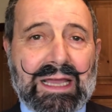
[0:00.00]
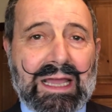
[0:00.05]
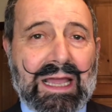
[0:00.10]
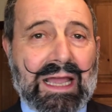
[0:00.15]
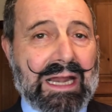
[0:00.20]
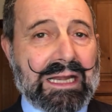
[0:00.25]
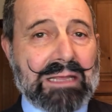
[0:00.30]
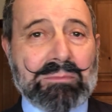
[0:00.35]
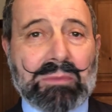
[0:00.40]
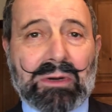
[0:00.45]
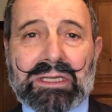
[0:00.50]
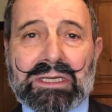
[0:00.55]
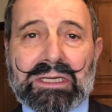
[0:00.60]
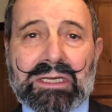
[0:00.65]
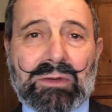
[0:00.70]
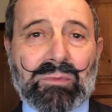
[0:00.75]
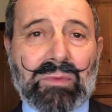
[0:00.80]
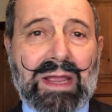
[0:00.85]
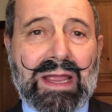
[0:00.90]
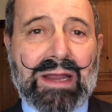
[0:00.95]
Anybody
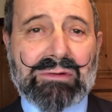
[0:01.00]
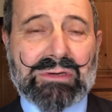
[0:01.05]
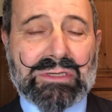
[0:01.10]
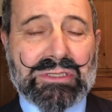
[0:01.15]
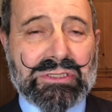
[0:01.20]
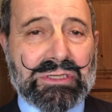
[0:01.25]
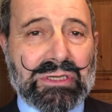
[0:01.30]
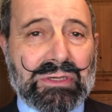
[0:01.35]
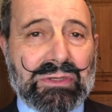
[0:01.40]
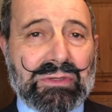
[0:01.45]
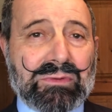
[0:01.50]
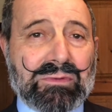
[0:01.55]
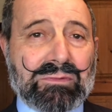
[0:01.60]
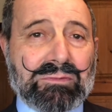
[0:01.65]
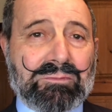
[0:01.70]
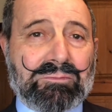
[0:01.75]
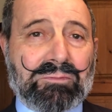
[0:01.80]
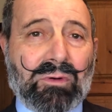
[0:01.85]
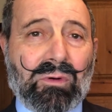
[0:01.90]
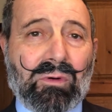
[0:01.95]
can wear a suit
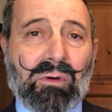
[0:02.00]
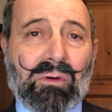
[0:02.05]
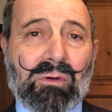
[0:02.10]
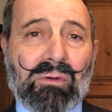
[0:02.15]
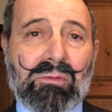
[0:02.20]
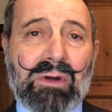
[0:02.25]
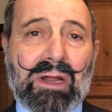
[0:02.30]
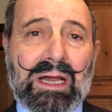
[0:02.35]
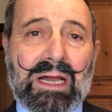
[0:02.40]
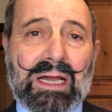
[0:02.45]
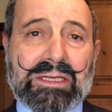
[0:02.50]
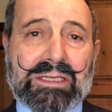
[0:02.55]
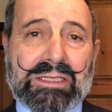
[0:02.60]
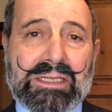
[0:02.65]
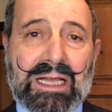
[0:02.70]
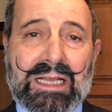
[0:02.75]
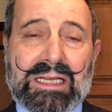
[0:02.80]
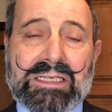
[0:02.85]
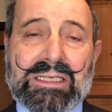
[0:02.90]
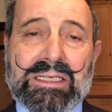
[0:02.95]
for
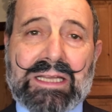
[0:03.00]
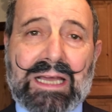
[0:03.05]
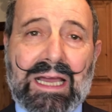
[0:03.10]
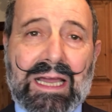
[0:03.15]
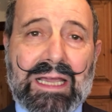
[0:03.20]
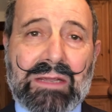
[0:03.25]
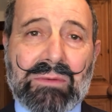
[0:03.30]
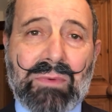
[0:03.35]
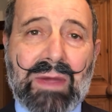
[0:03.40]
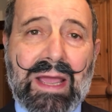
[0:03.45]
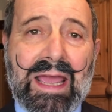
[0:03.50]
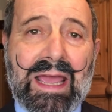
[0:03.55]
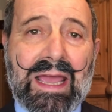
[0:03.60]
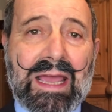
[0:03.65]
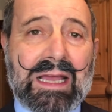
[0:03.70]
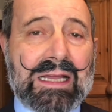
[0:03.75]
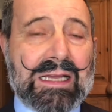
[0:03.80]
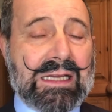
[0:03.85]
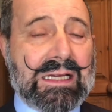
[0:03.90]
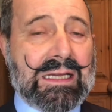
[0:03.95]
day-to-day wear,